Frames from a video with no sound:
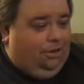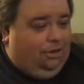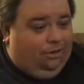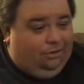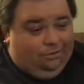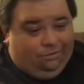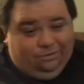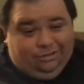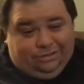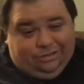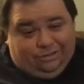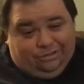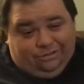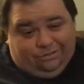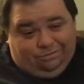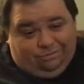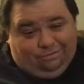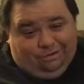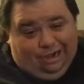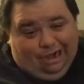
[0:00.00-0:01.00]
An oyster's
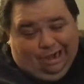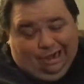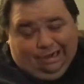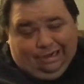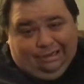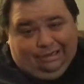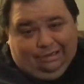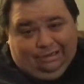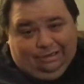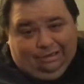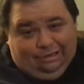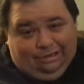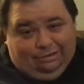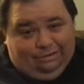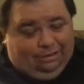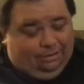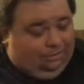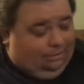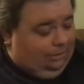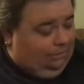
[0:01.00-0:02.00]
a rock, you know,
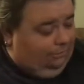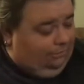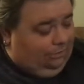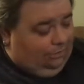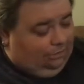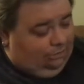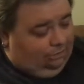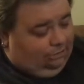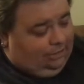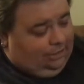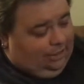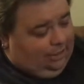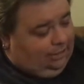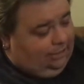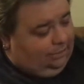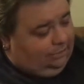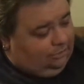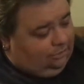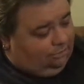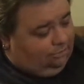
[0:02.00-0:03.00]
I mean, if you look at
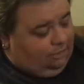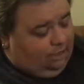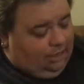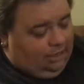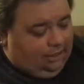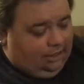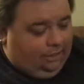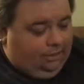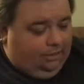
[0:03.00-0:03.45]
it, it's a rock.